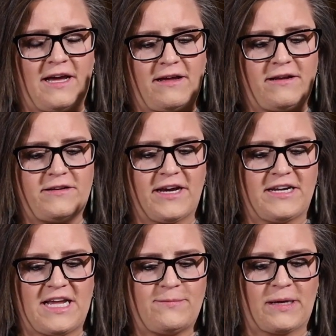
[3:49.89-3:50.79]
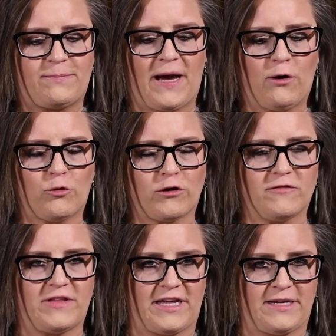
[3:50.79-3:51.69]
and dynamic power
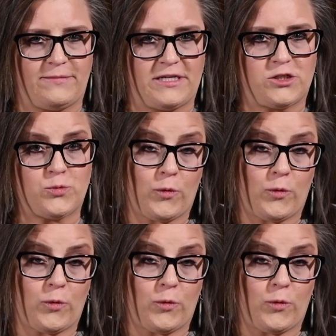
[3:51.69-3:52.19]
of that image.